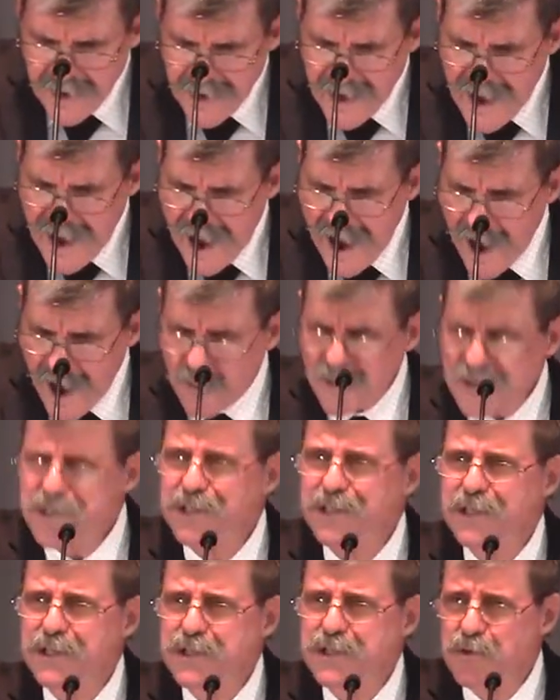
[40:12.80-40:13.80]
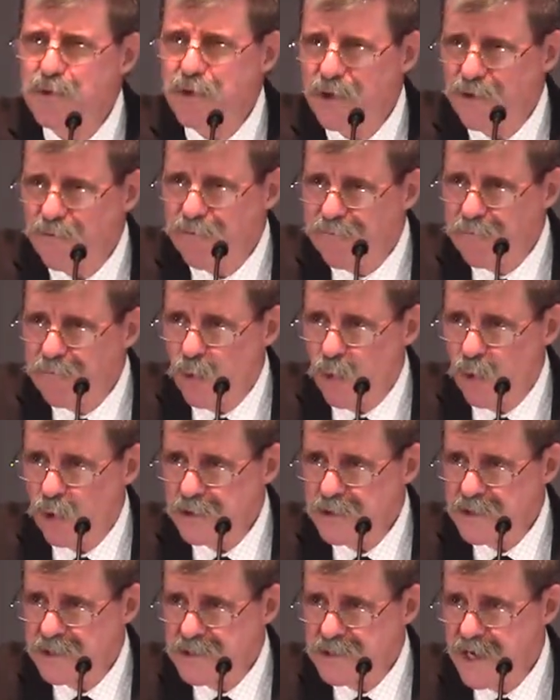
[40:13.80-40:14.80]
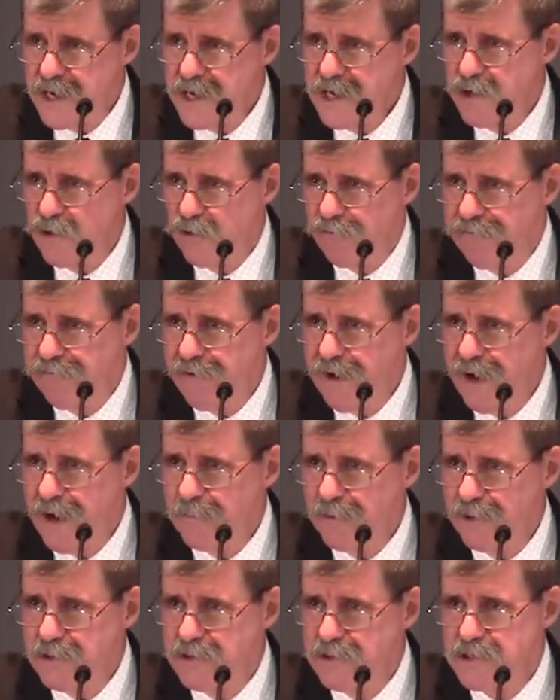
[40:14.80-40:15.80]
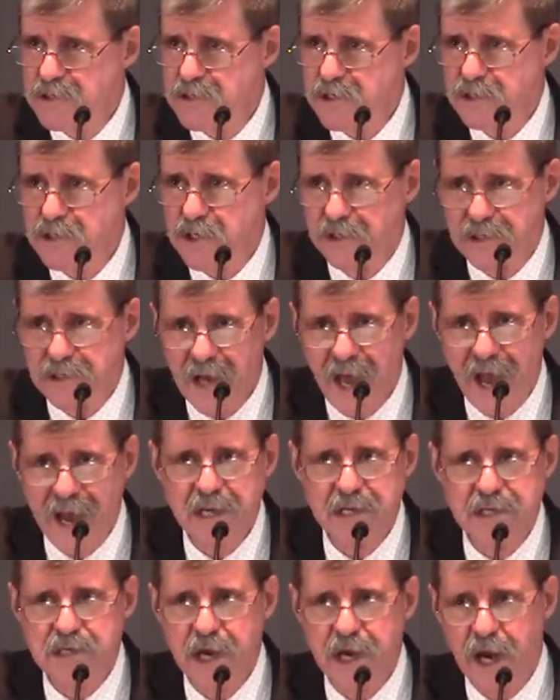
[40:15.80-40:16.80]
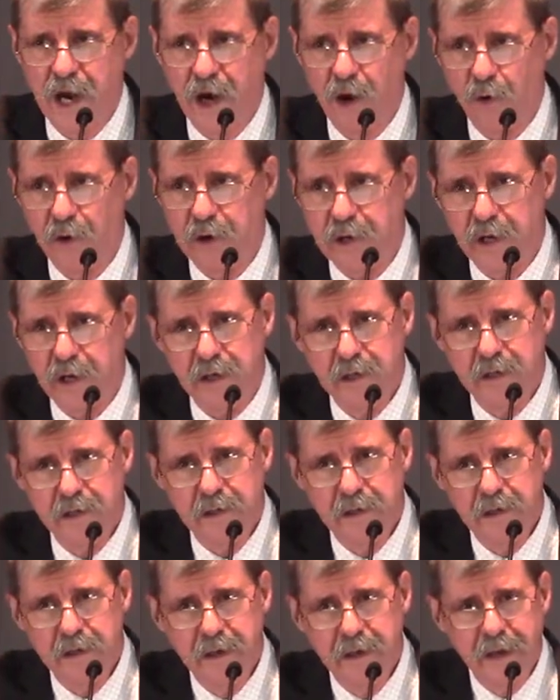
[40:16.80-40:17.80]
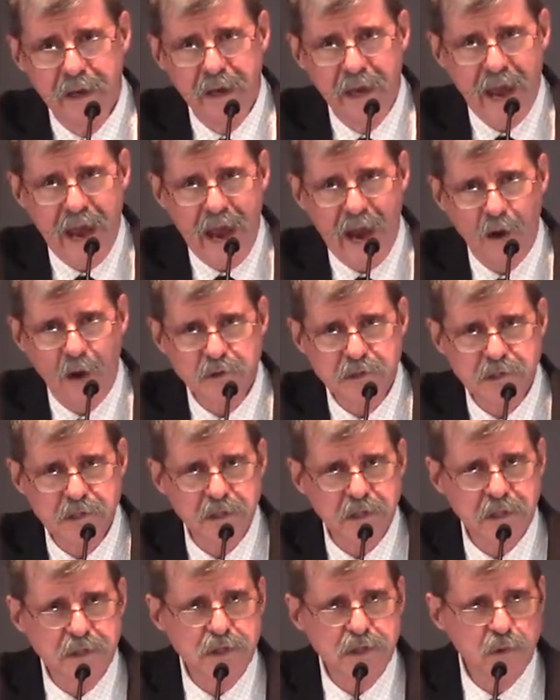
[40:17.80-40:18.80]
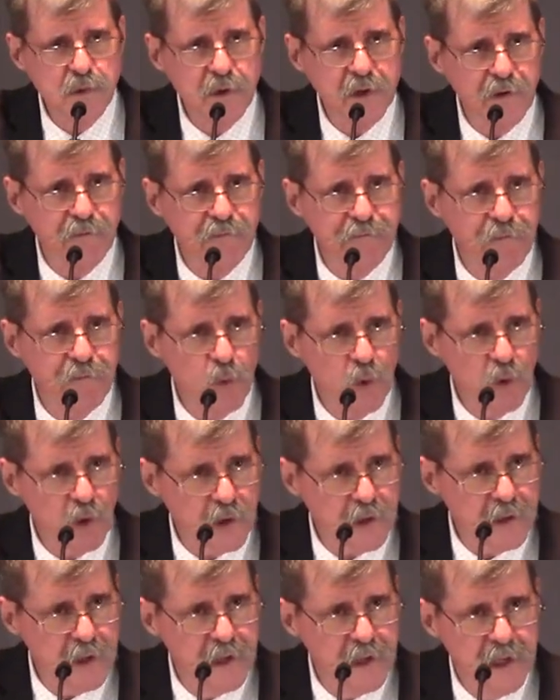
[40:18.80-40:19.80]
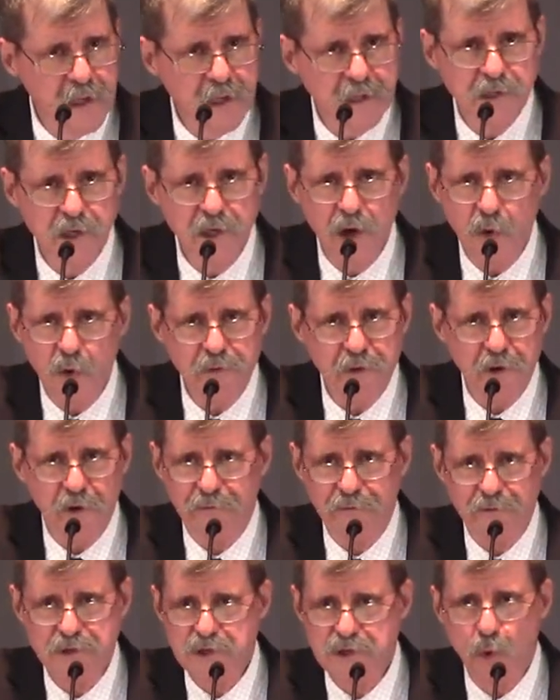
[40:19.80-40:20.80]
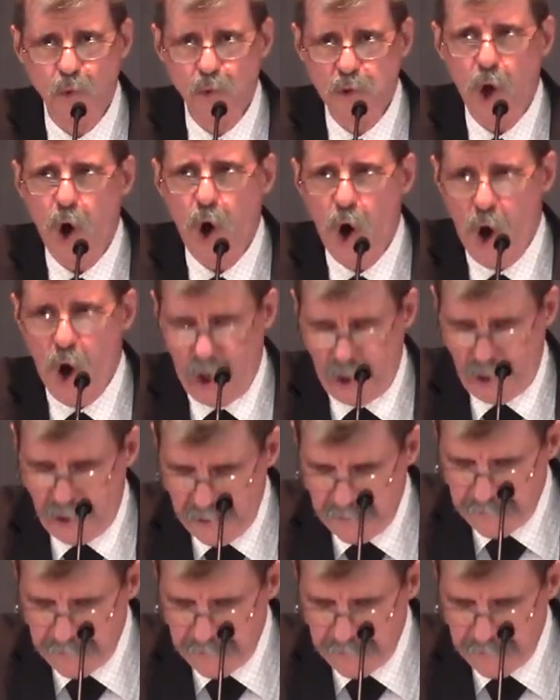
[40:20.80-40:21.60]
how is it that you can afford to take your family to such a nice area how is it that you can afford to go there for so long?